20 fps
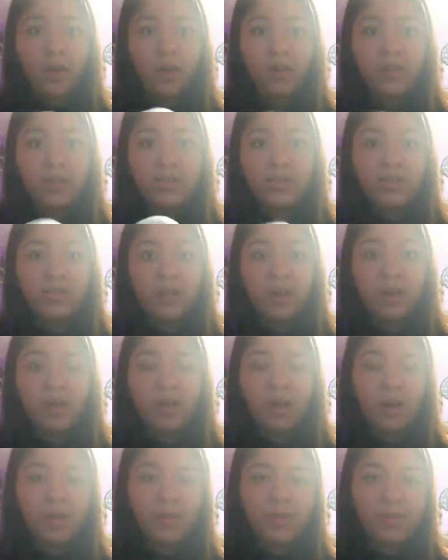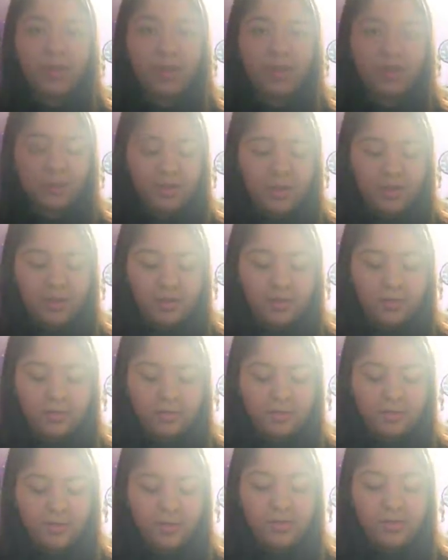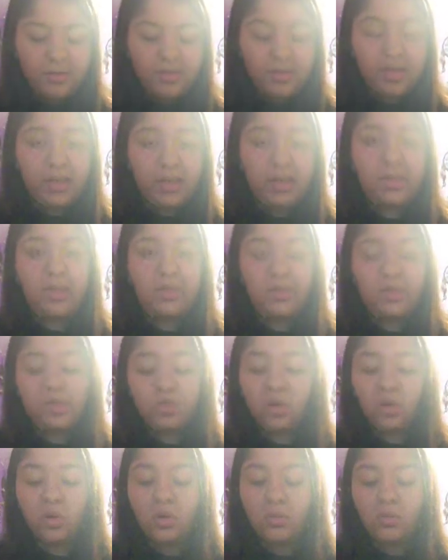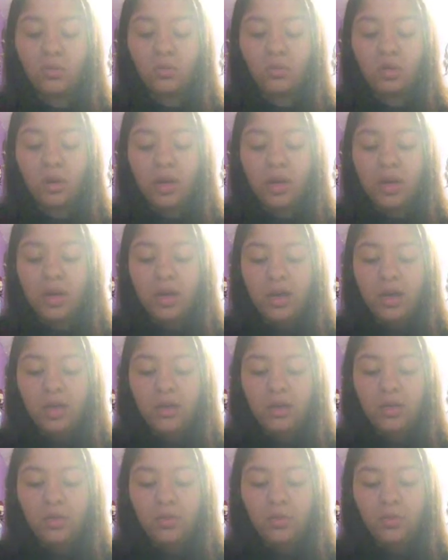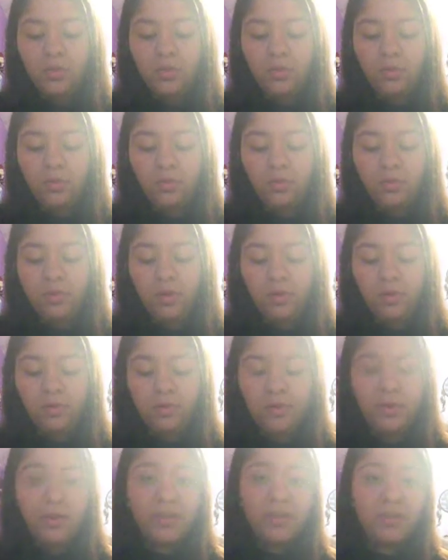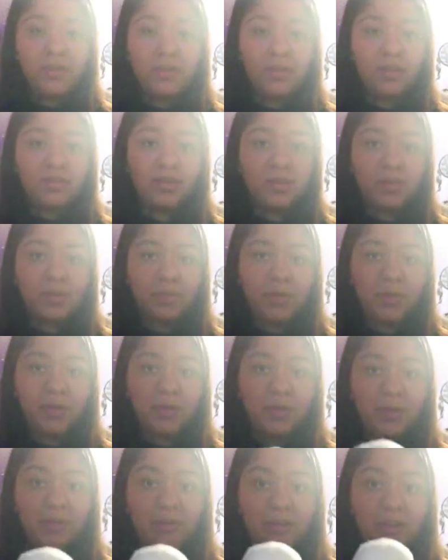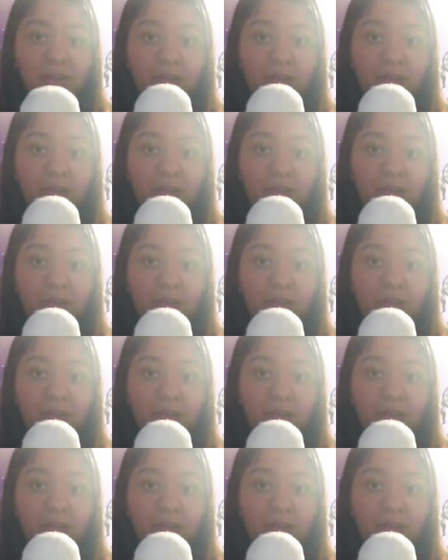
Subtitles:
her son commented on my photo saying, he's adorable. You're very skilled. It's pretty good. I'm like,